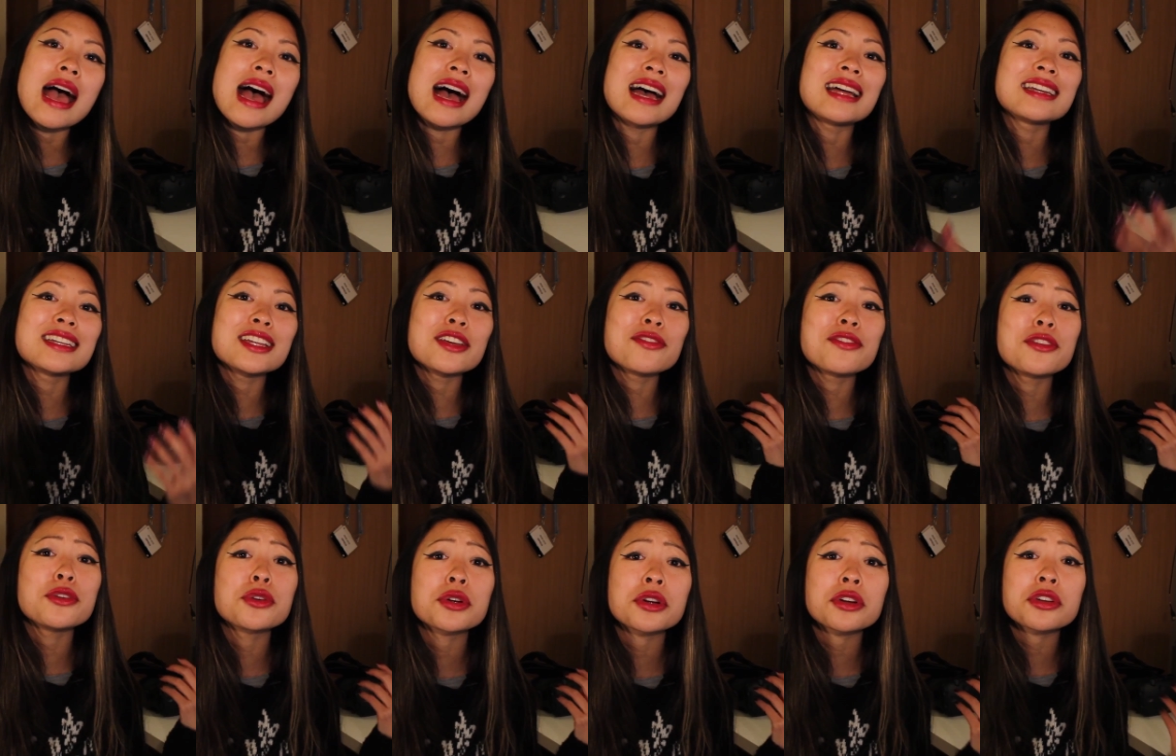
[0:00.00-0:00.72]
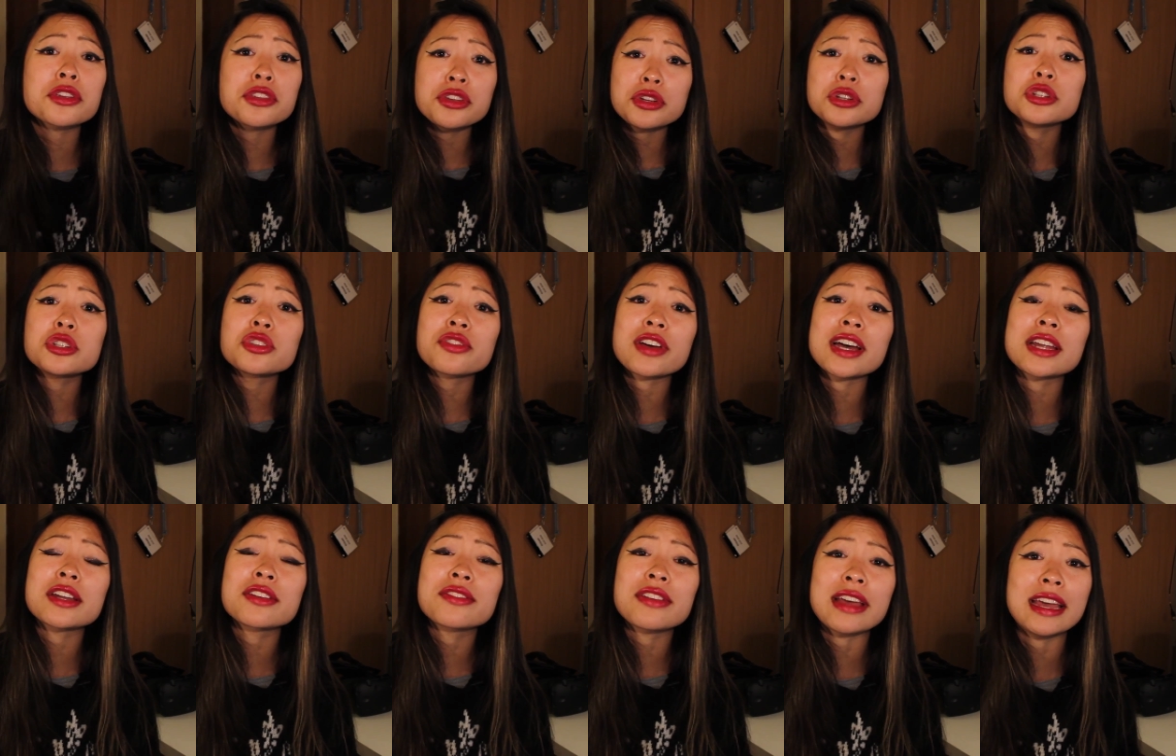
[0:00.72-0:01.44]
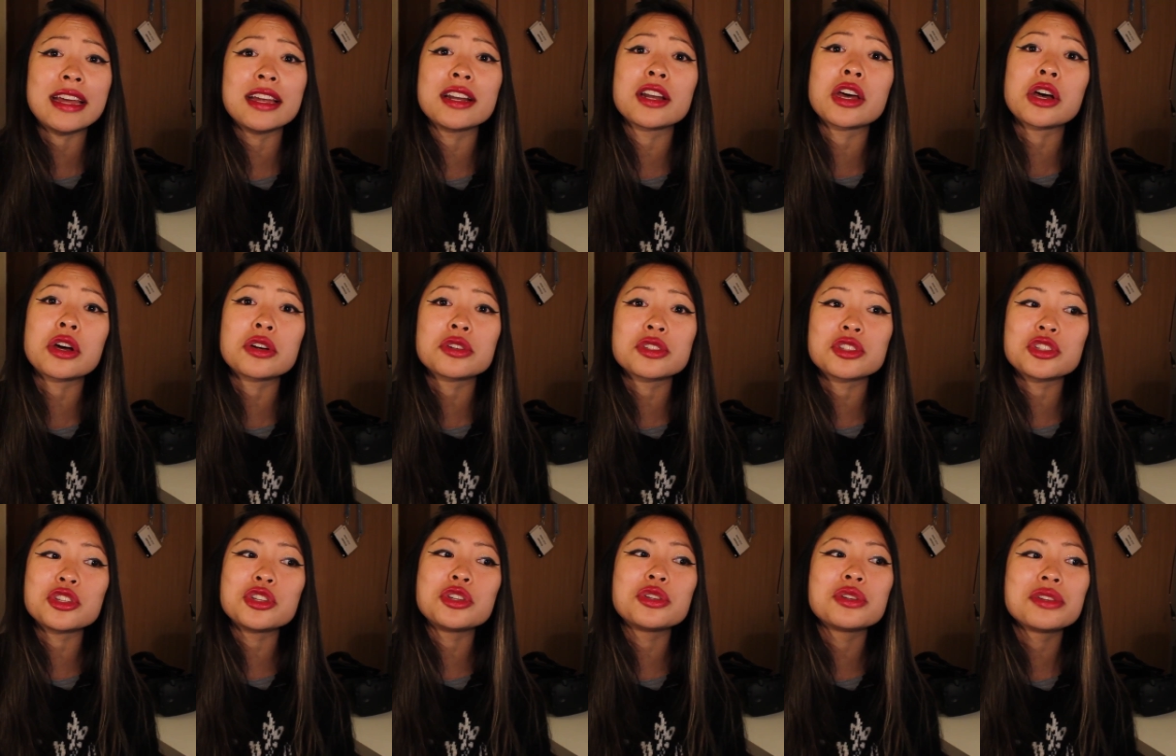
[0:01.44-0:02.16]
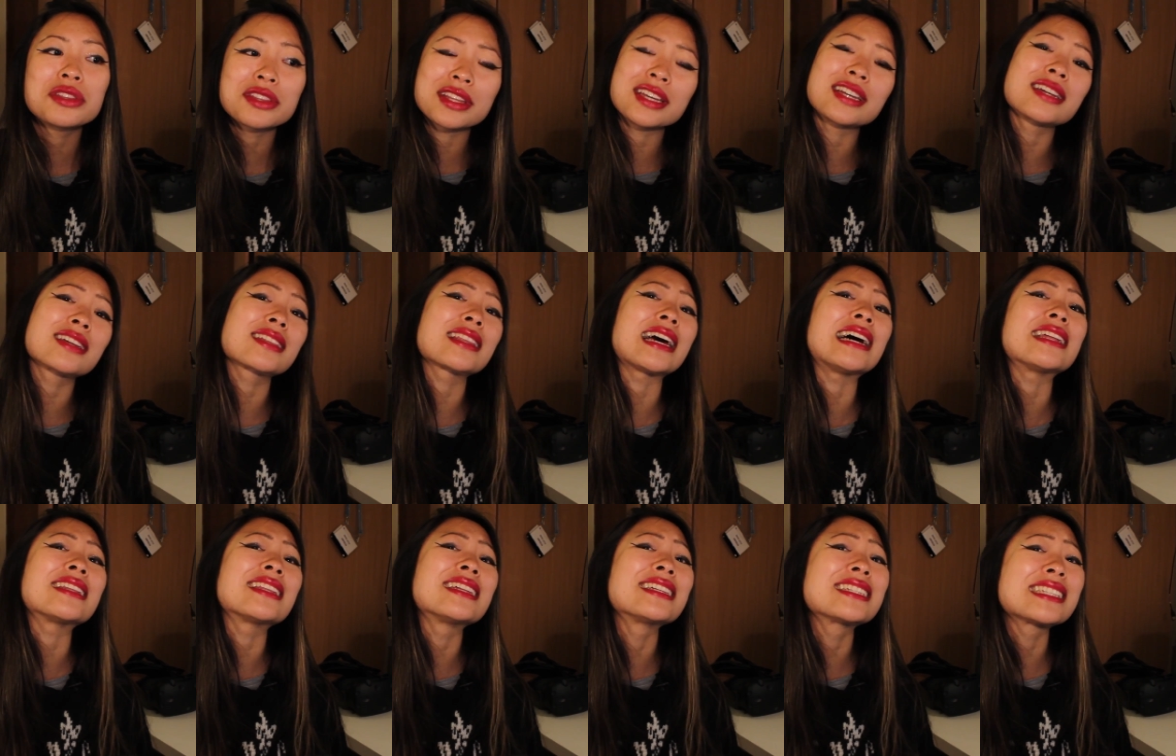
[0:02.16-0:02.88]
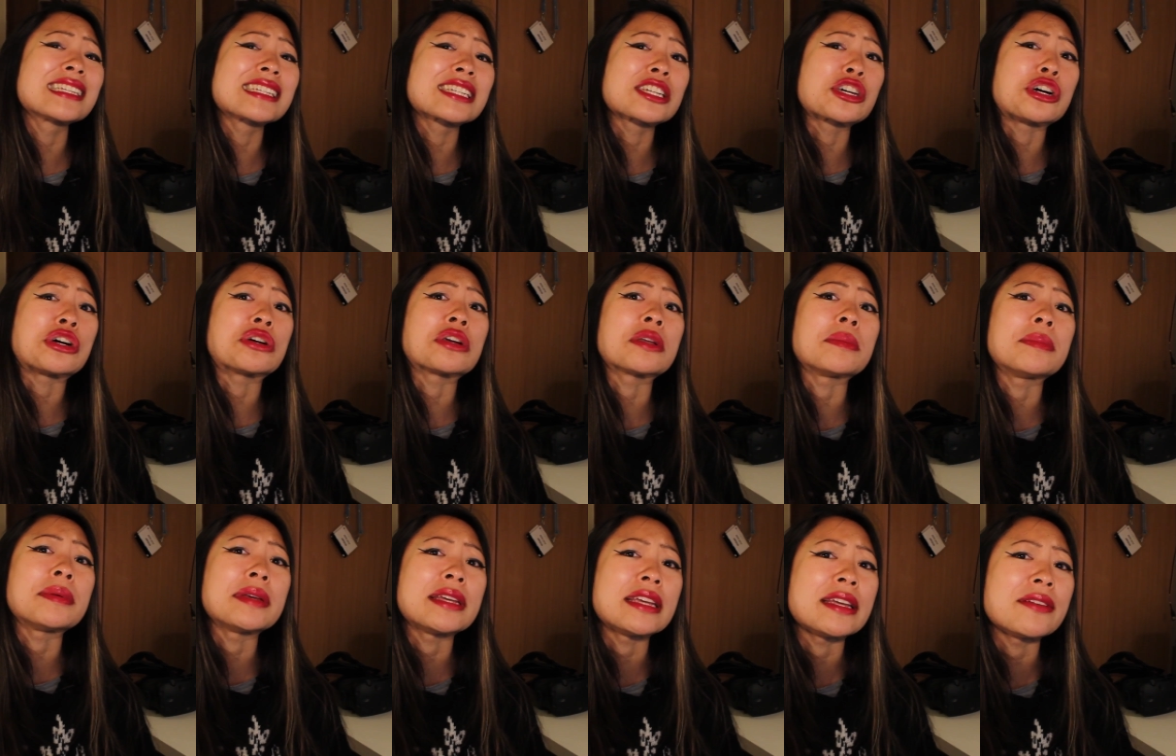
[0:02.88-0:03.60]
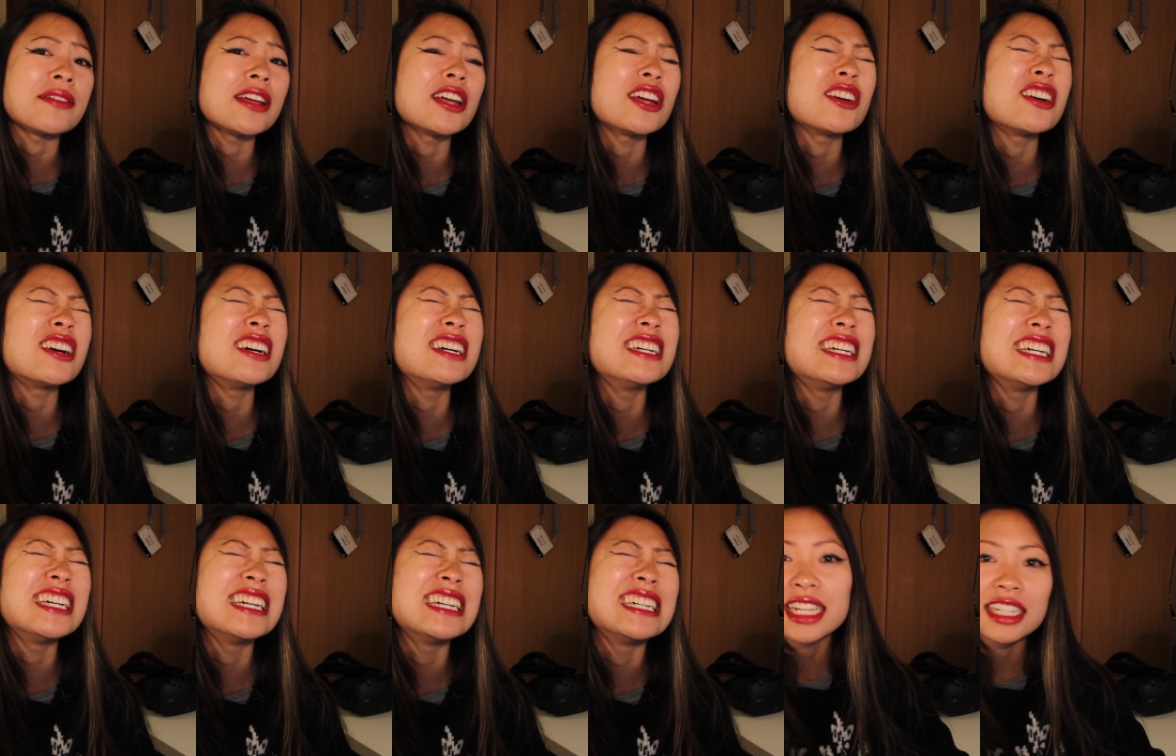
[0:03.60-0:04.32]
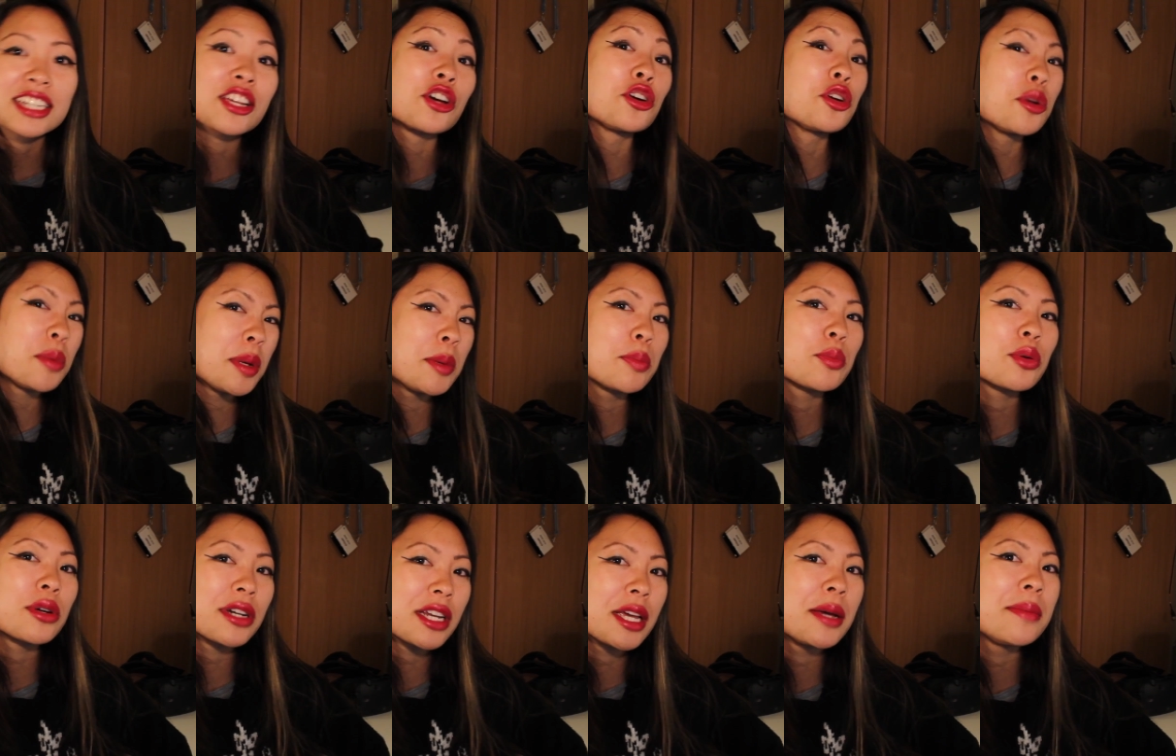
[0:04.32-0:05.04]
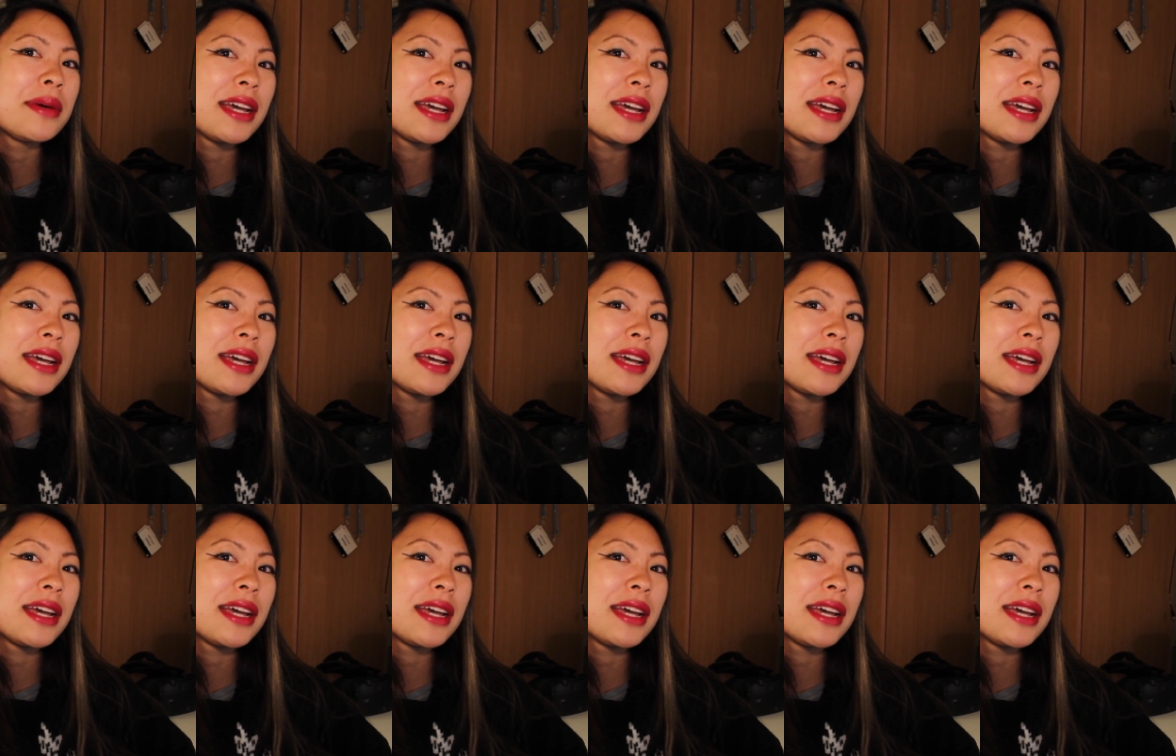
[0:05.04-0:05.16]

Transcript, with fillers: And if you're a huge fan of Halo, do you think that this is going to be It's going to be pretty